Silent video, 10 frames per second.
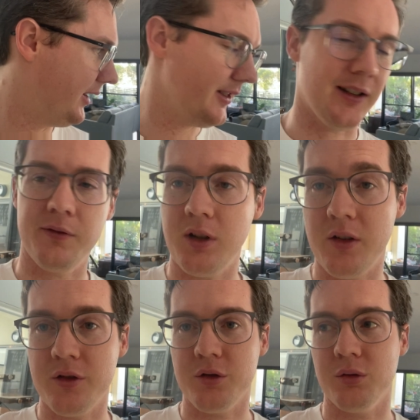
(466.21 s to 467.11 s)
It's like
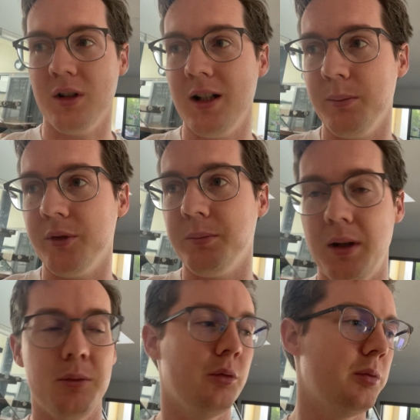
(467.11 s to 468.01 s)
500 grams.
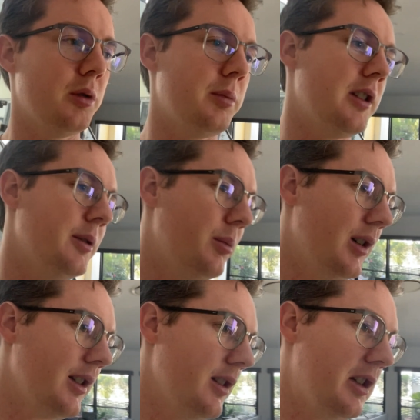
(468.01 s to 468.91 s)
Maybe we'll put a piece of
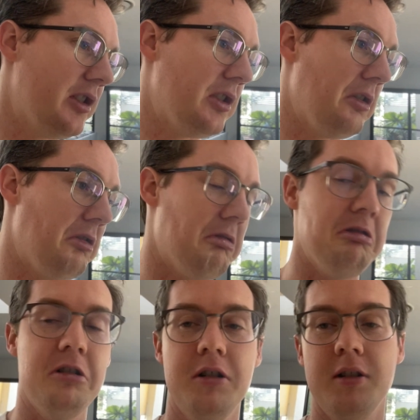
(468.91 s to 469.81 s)
bread in there. So
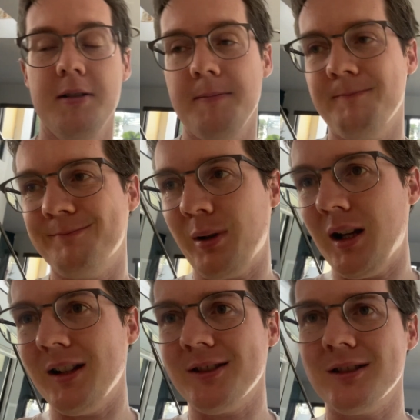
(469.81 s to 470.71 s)

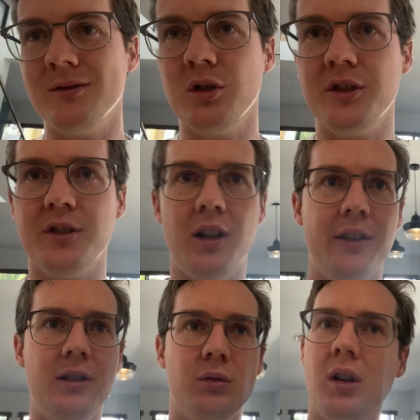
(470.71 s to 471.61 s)
pasta versus, I
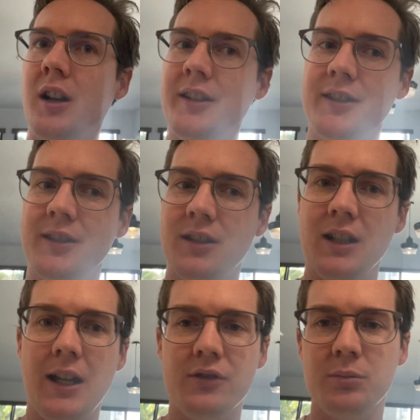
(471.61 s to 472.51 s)
think rice is gonna
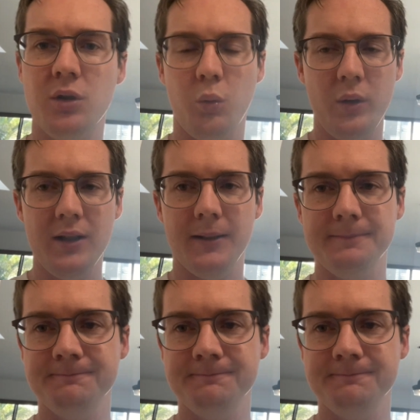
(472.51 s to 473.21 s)
have to be the winner.